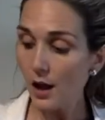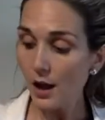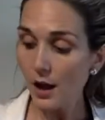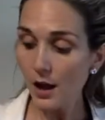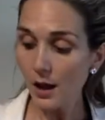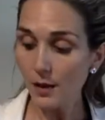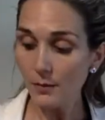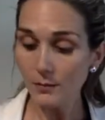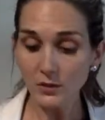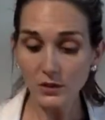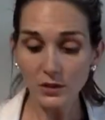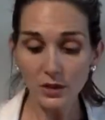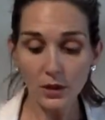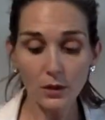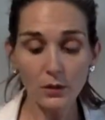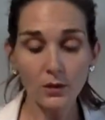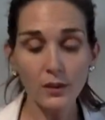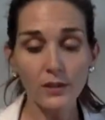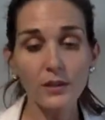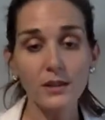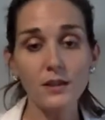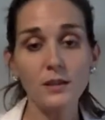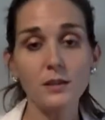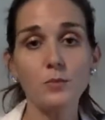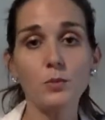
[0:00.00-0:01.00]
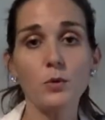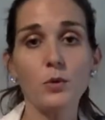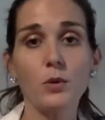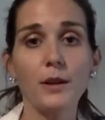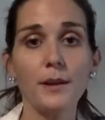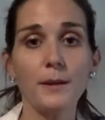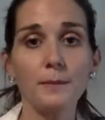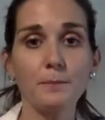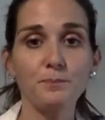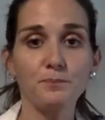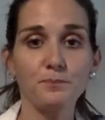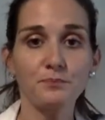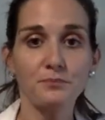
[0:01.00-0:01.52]
So at this
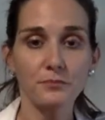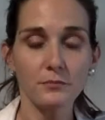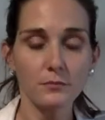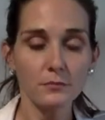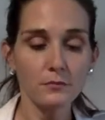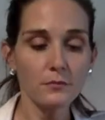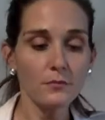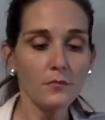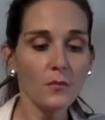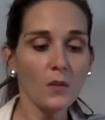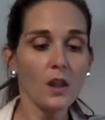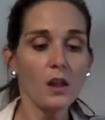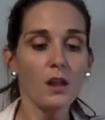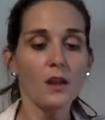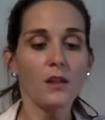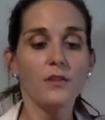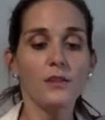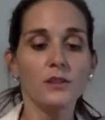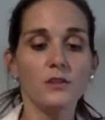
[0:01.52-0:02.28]
point, the